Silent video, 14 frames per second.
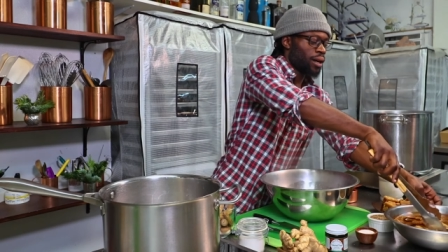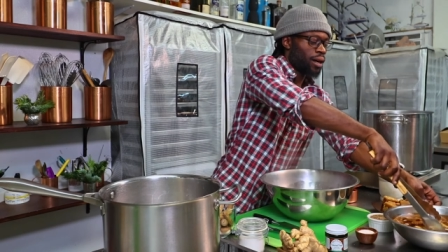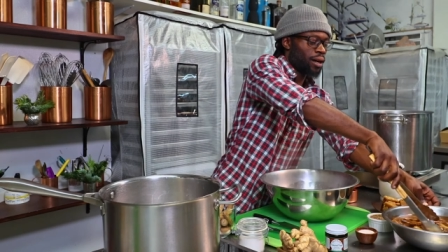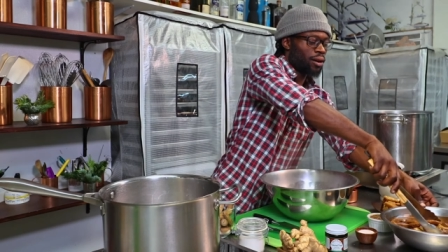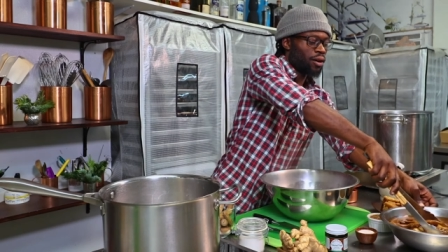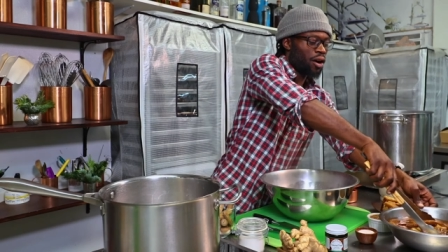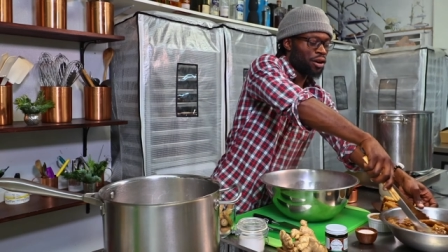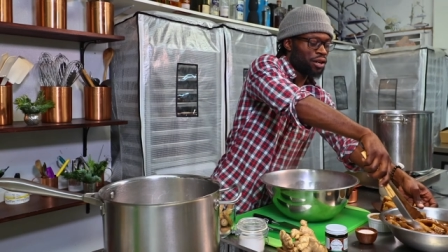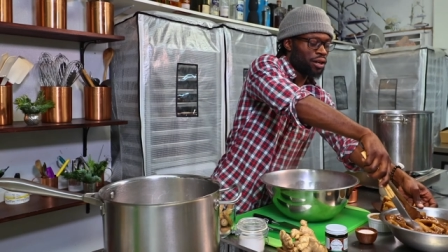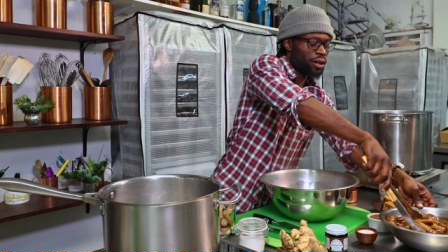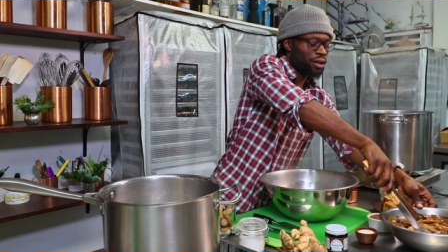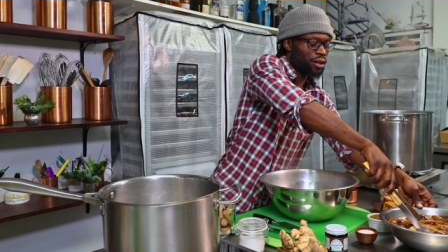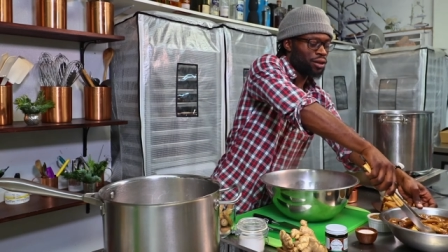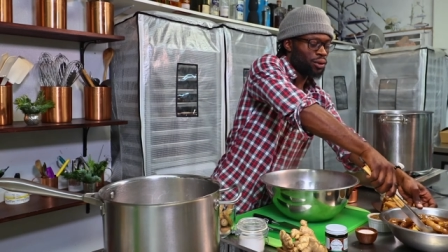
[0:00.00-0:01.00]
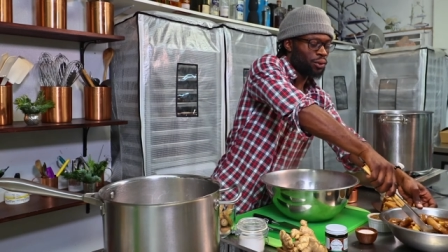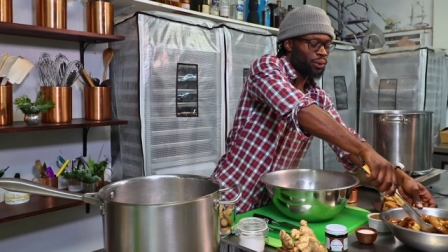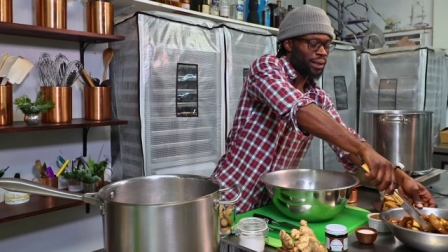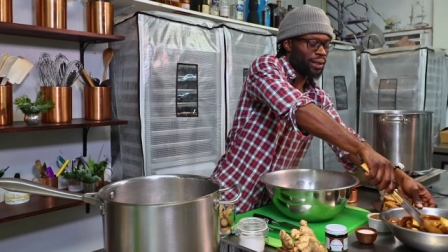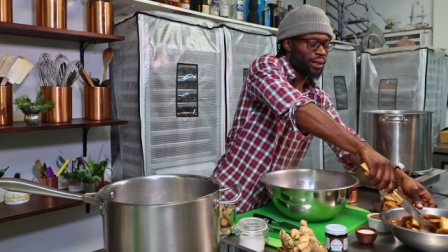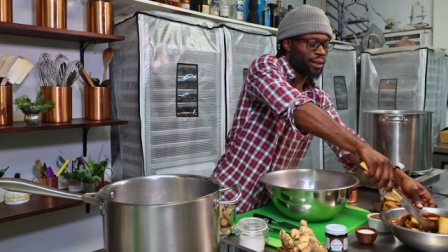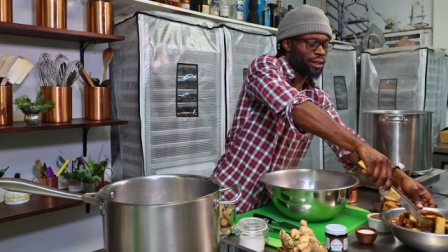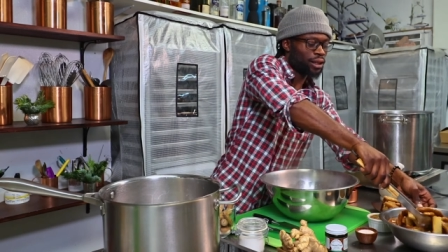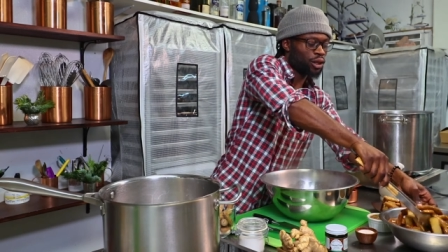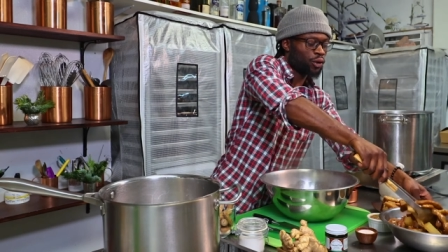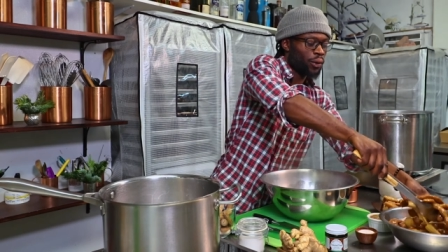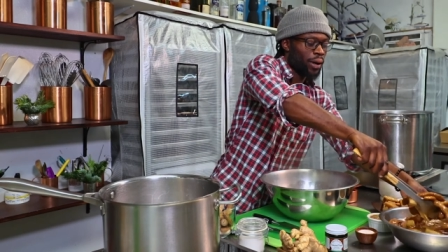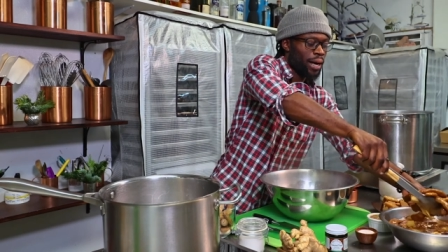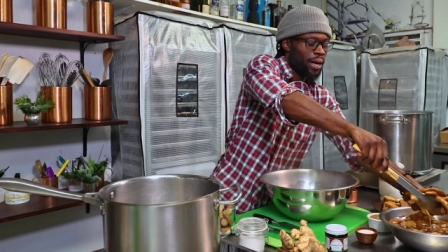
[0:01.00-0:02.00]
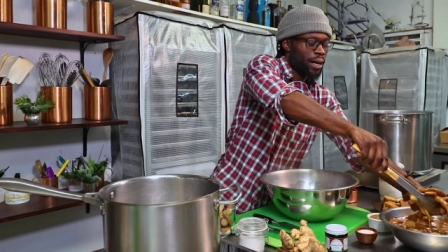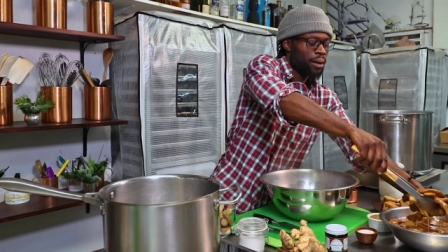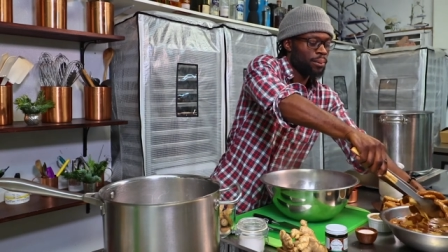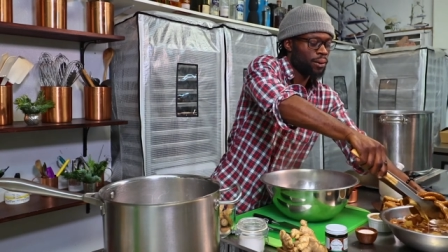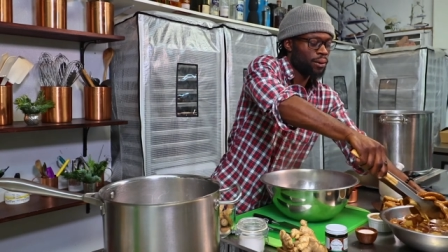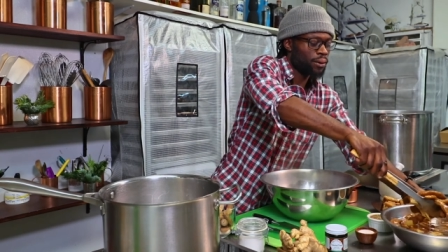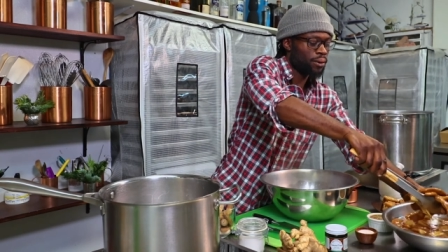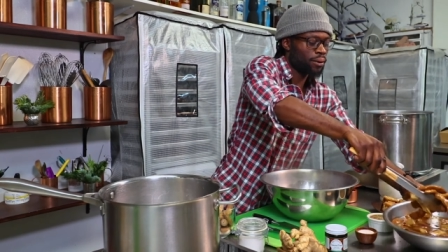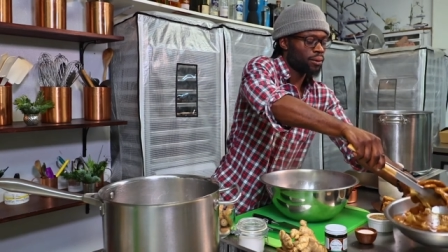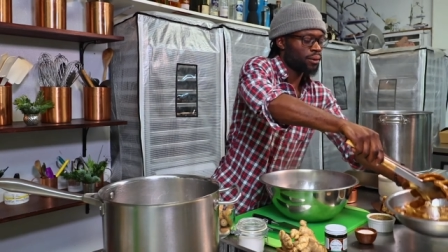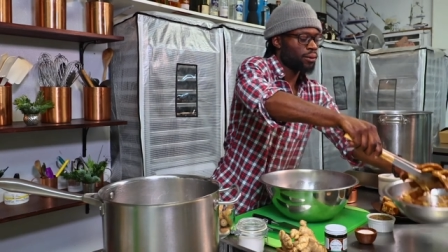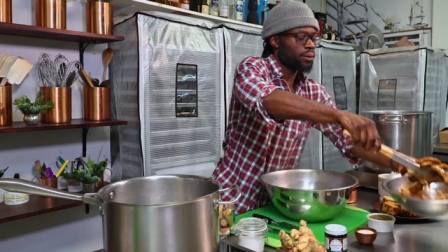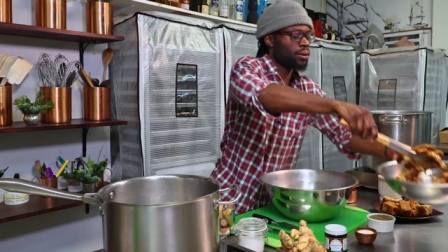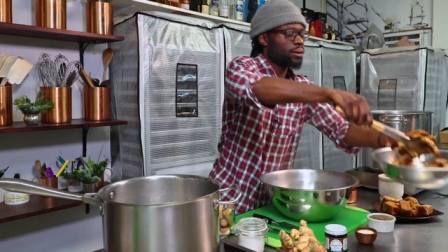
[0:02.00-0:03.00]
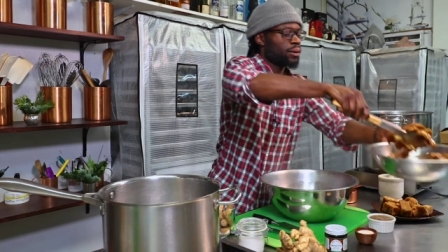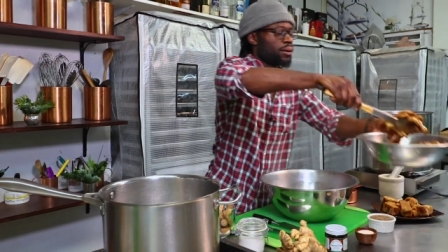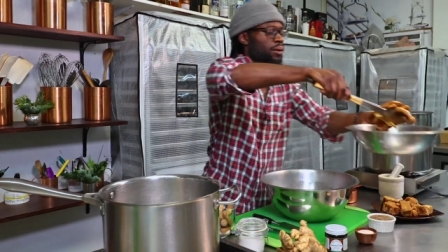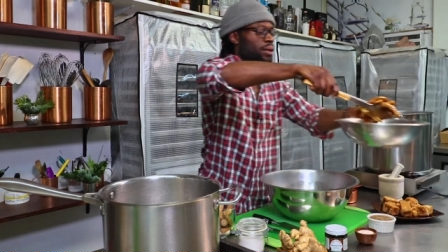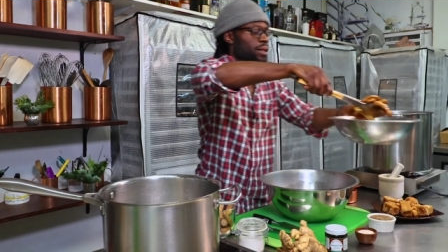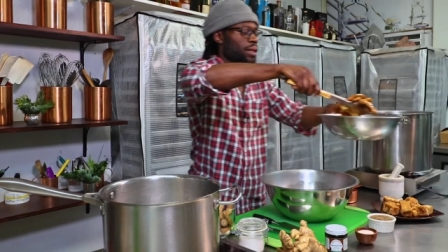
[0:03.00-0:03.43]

And all you're gonna do is grab, let's